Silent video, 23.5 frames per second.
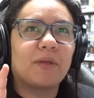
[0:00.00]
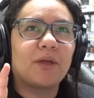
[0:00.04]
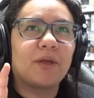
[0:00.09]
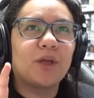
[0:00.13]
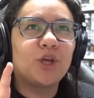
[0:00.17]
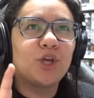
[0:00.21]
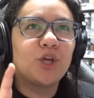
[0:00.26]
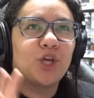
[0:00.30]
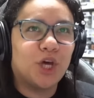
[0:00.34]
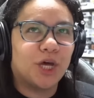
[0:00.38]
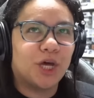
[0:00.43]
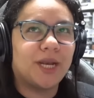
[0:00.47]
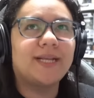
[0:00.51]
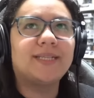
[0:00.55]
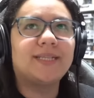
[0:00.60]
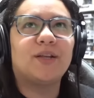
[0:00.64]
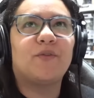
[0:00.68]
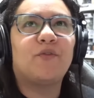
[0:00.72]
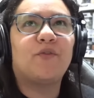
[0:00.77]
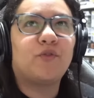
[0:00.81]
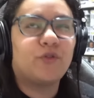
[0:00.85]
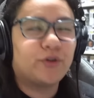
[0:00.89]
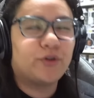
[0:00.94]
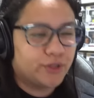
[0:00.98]
good as the
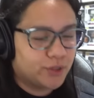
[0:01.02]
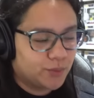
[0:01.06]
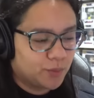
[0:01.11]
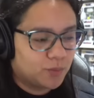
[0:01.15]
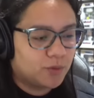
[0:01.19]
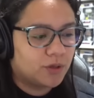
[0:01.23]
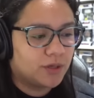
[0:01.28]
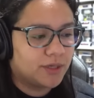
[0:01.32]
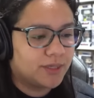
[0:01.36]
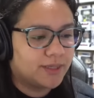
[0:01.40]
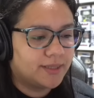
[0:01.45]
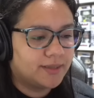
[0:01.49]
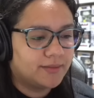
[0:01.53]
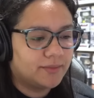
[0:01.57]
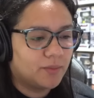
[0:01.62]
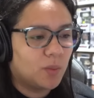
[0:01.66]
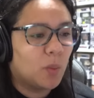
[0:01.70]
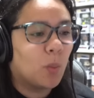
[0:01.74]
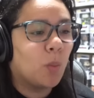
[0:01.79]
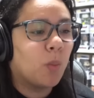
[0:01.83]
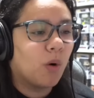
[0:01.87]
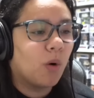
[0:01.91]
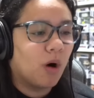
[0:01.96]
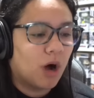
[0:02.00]
first one
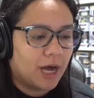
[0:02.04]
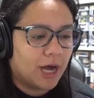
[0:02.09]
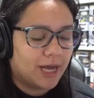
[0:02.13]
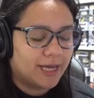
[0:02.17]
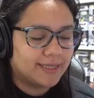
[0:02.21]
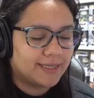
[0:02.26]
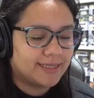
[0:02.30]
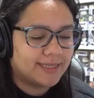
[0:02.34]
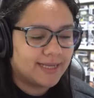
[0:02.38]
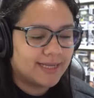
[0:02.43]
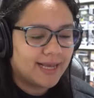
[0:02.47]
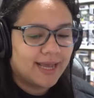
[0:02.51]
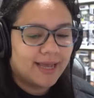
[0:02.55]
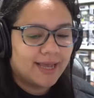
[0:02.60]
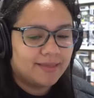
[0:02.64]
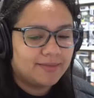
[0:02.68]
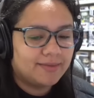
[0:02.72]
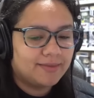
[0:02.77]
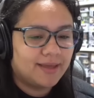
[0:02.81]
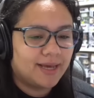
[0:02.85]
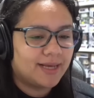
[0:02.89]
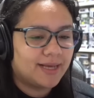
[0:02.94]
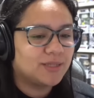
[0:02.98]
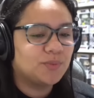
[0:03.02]
was,
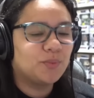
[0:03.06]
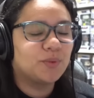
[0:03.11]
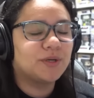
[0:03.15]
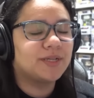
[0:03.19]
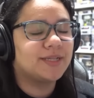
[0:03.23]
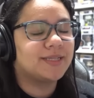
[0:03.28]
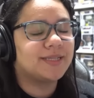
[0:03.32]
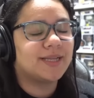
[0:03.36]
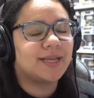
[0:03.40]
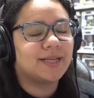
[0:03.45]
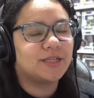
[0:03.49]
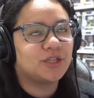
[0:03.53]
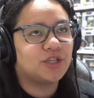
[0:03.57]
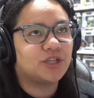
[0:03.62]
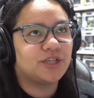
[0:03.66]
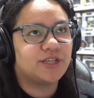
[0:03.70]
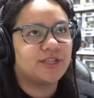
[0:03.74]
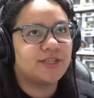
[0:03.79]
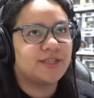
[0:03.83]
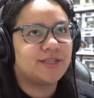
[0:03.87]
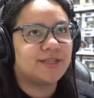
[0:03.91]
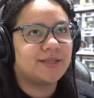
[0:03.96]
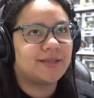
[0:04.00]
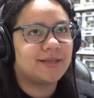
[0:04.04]
this was
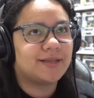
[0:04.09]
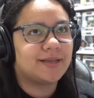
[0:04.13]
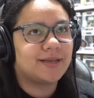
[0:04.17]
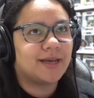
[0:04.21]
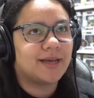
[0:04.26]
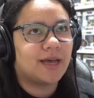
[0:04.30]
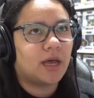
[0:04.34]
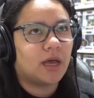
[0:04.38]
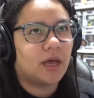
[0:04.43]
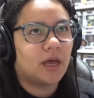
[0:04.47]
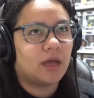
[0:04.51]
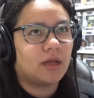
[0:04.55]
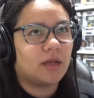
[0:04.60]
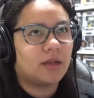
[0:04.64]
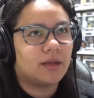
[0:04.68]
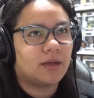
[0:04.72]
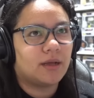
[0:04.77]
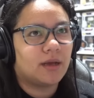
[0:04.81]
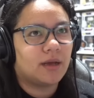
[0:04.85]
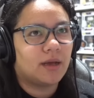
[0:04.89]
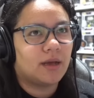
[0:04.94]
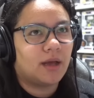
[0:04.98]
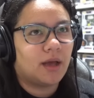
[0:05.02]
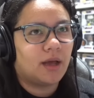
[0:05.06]
just
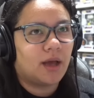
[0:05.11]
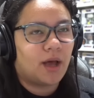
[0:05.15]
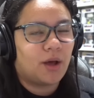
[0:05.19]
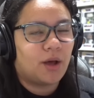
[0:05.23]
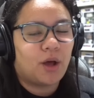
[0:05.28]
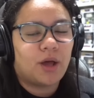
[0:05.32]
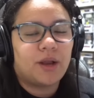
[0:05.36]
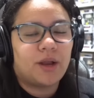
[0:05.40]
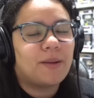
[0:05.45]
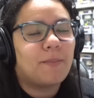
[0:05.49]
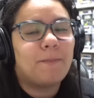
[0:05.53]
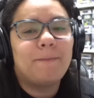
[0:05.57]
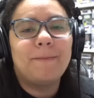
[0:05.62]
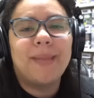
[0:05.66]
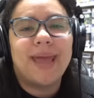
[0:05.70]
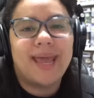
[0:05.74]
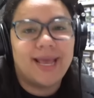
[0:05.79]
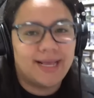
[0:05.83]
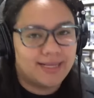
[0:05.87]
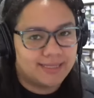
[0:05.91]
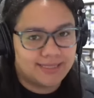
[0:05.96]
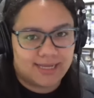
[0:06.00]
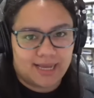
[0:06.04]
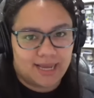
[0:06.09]
an
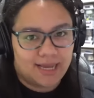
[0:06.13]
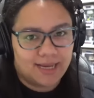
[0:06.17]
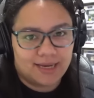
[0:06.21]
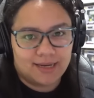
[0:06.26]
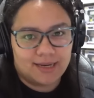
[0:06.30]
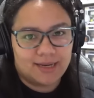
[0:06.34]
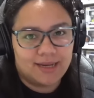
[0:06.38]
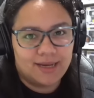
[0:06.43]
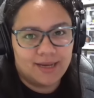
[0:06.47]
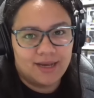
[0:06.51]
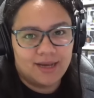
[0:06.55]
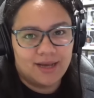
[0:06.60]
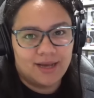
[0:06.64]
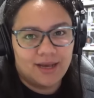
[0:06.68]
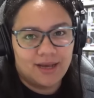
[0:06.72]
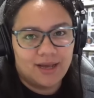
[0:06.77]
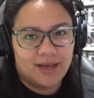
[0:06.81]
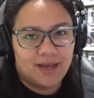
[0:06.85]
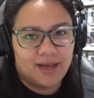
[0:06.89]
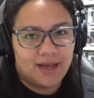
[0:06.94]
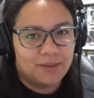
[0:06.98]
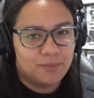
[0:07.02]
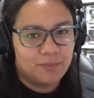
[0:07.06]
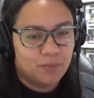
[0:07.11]
amazing
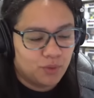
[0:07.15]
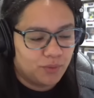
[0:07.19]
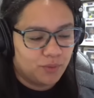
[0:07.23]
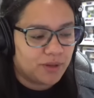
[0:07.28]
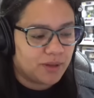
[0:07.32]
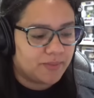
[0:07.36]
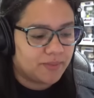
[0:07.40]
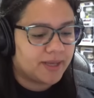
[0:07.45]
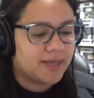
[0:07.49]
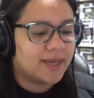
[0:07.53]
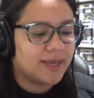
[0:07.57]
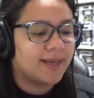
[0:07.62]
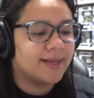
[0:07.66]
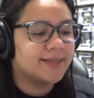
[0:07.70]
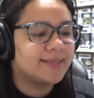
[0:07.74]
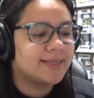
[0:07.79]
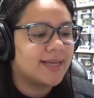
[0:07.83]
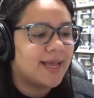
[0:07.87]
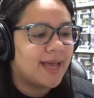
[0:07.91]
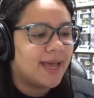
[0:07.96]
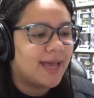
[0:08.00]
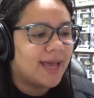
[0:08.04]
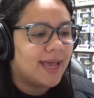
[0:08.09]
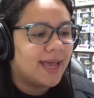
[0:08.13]
movie because
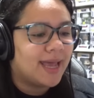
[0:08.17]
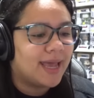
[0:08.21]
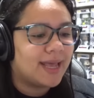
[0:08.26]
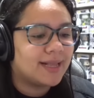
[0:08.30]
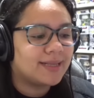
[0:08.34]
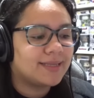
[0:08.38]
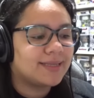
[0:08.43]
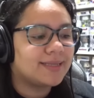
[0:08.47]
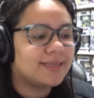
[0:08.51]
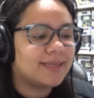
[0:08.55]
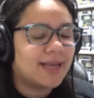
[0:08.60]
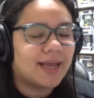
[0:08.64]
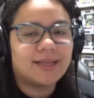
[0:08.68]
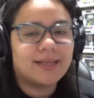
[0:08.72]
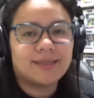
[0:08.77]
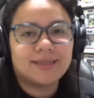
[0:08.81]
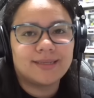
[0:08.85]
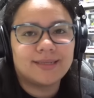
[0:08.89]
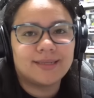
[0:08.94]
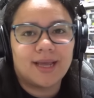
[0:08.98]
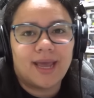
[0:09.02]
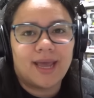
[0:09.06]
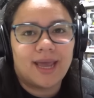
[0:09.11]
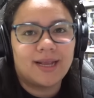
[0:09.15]
it
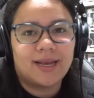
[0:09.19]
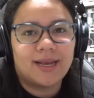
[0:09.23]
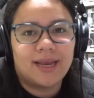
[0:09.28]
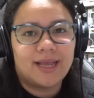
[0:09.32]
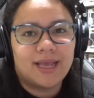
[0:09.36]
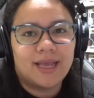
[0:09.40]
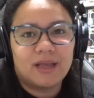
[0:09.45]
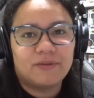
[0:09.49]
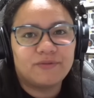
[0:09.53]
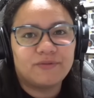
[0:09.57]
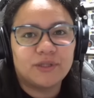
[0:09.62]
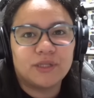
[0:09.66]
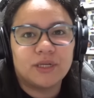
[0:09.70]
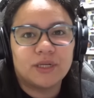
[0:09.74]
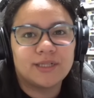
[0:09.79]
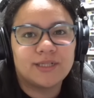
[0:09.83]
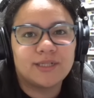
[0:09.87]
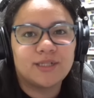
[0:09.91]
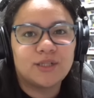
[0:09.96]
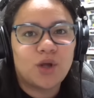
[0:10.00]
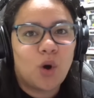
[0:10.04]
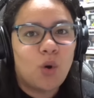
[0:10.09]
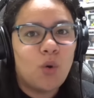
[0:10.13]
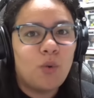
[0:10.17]
sets and it gives us
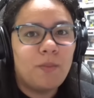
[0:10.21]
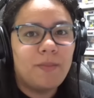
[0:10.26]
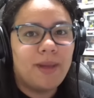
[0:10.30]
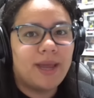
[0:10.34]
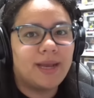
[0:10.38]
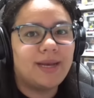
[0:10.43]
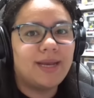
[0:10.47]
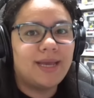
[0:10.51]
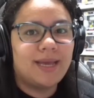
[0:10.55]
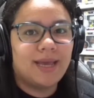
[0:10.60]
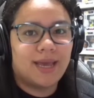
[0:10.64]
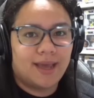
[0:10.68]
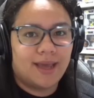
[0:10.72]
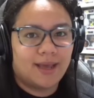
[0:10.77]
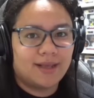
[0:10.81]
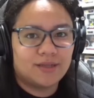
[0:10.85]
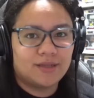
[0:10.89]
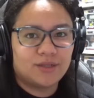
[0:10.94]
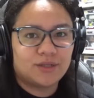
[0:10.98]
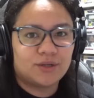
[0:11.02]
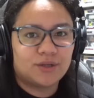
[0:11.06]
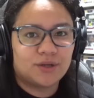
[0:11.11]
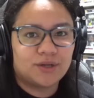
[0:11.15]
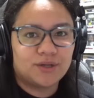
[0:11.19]
so many
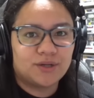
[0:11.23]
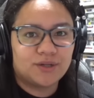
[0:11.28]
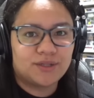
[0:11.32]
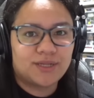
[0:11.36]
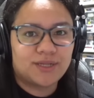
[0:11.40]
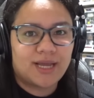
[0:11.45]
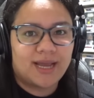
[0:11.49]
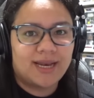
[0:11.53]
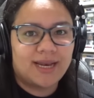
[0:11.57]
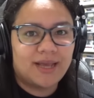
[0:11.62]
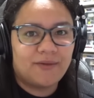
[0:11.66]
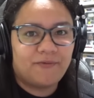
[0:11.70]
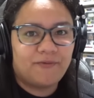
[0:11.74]
answers and it,